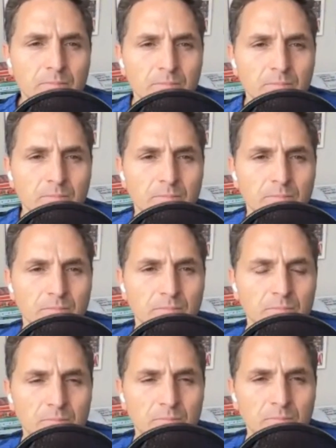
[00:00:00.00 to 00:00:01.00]

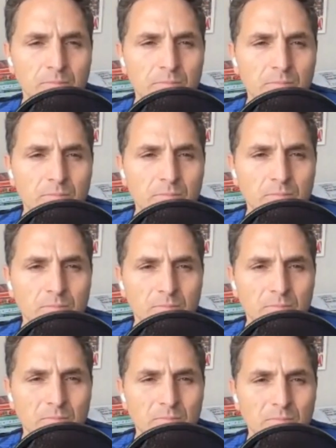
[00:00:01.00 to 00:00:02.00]

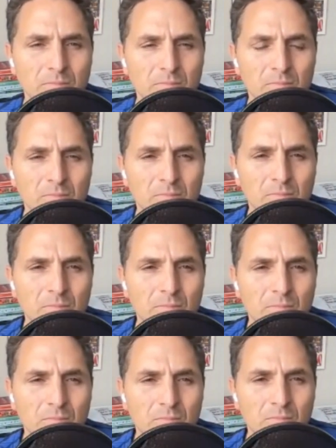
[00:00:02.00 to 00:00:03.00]

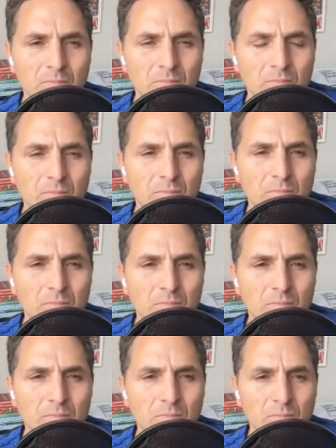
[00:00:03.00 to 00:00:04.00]

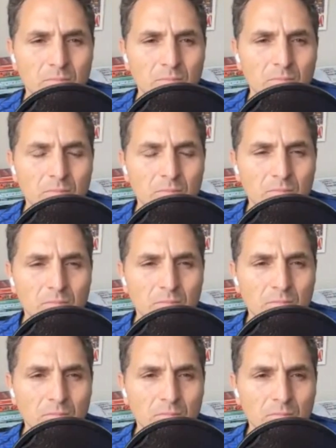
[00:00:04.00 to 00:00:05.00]

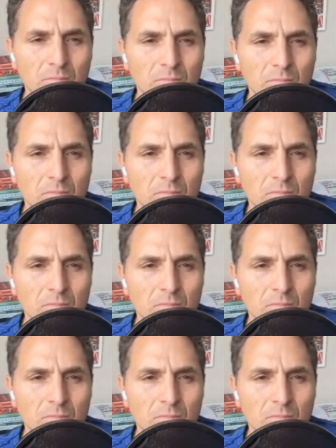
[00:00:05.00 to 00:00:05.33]
(silent)